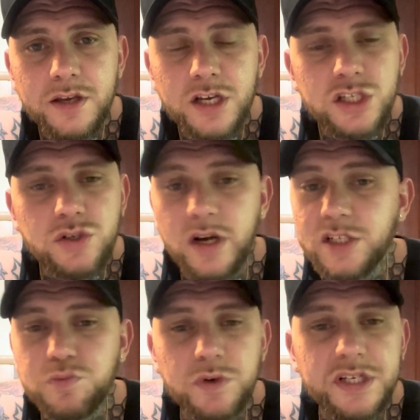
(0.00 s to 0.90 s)
So I
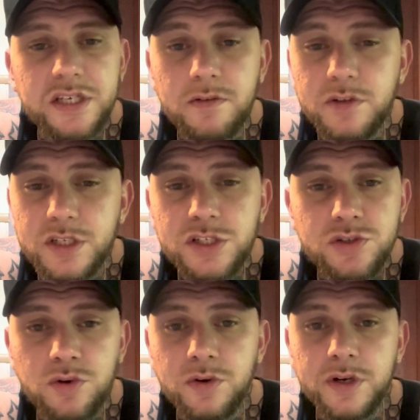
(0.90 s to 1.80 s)
just wanted to give you this
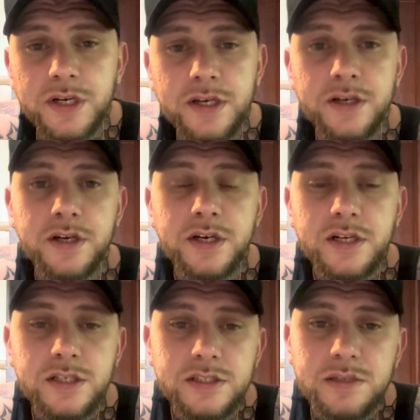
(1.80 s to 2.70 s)
story
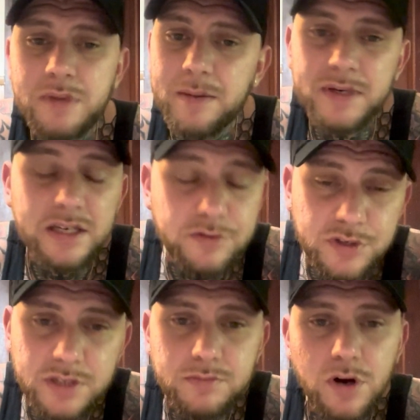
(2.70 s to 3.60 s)
to maybe give you
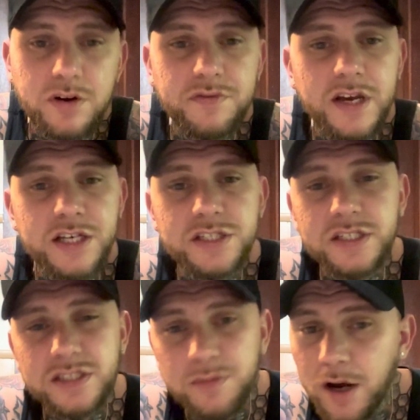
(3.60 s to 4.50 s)
some motivation and
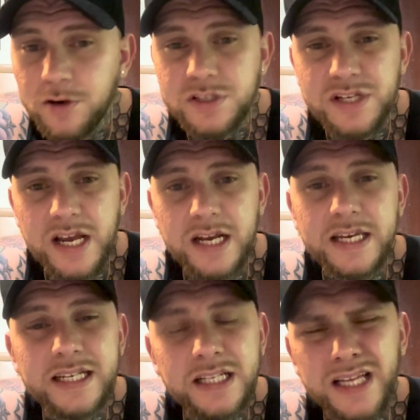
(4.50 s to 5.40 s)
some
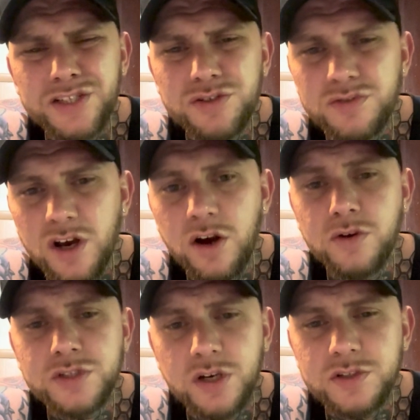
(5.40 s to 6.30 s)
understanding and let you know,
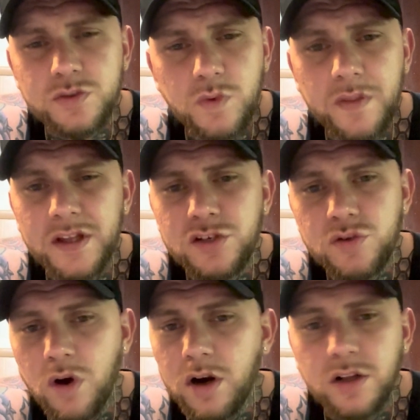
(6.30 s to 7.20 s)
chosen one, that you
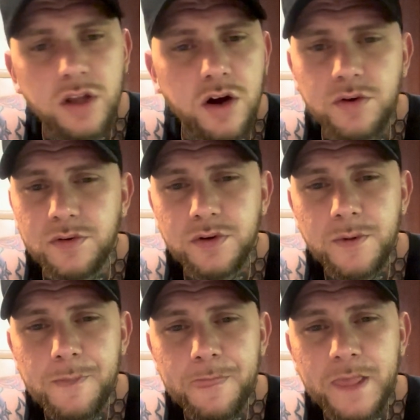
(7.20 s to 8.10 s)
aren't alone.
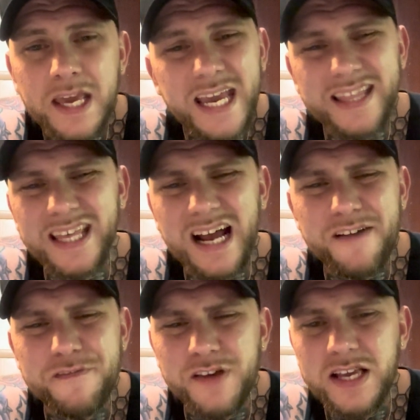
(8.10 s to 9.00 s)
And that I
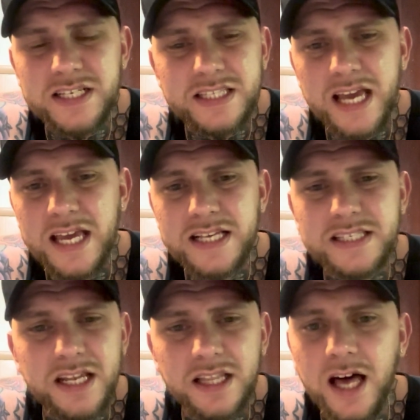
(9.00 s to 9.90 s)
faced things
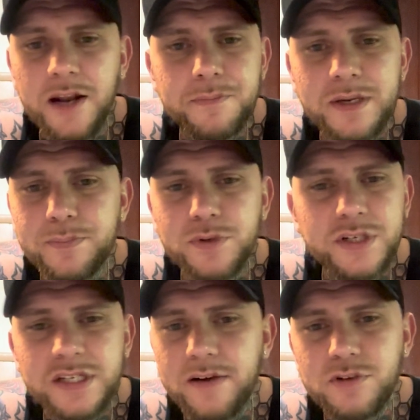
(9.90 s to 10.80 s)
that a lot of people
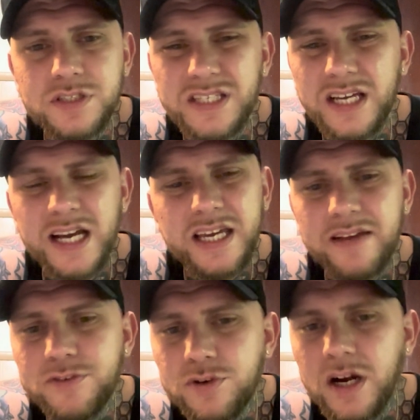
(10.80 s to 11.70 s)
could never see. I
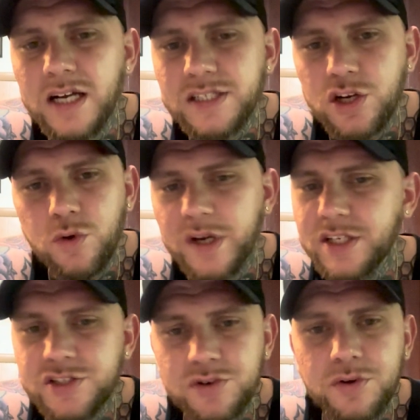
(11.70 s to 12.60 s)
gave you guys a quick
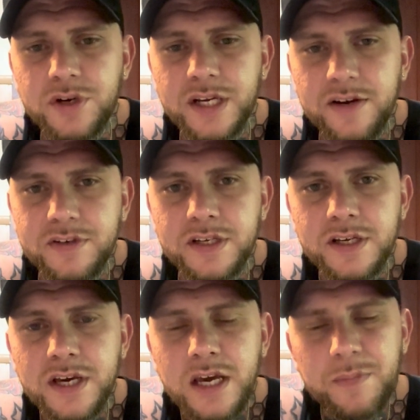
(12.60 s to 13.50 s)
story of it
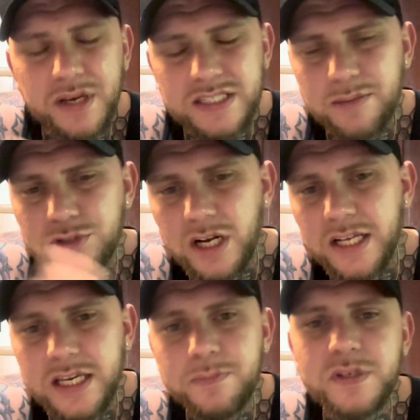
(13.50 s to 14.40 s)
because I'm trying to
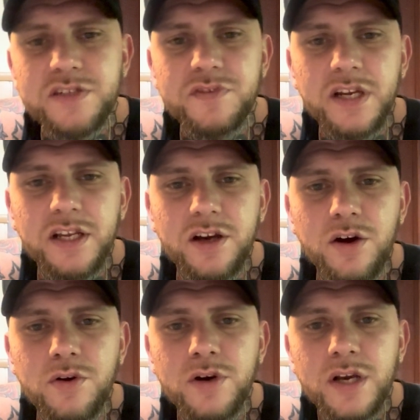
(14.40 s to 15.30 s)
keep this
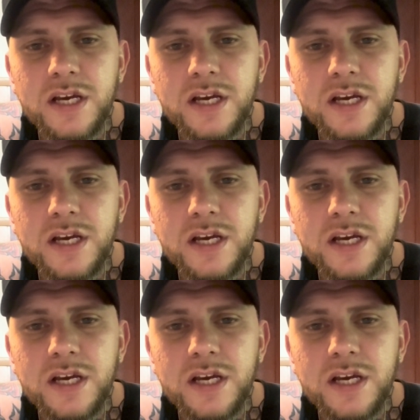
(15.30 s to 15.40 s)
video